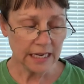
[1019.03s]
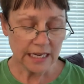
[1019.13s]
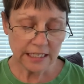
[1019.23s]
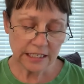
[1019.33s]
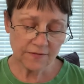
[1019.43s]

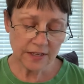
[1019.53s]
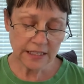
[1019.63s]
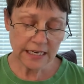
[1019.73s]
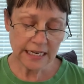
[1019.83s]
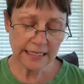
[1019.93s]

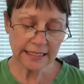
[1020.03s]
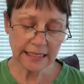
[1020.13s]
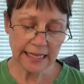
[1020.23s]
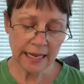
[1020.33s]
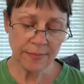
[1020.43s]
civility is
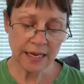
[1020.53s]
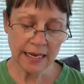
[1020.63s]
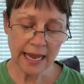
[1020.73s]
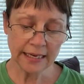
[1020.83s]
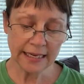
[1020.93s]
claiming
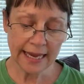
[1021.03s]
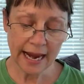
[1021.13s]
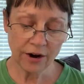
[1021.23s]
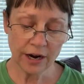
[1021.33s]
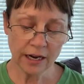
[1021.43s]
and
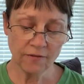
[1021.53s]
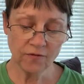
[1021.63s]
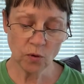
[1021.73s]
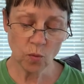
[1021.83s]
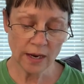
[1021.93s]
caring
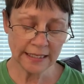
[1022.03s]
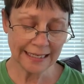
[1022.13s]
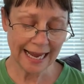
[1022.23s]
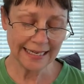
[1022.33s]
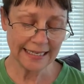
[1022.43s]
for one's
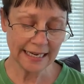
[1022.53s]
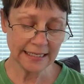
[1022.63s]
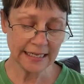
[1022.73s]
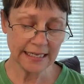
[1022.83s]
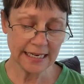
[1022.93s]

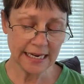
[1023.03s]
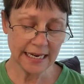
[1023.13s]
identity,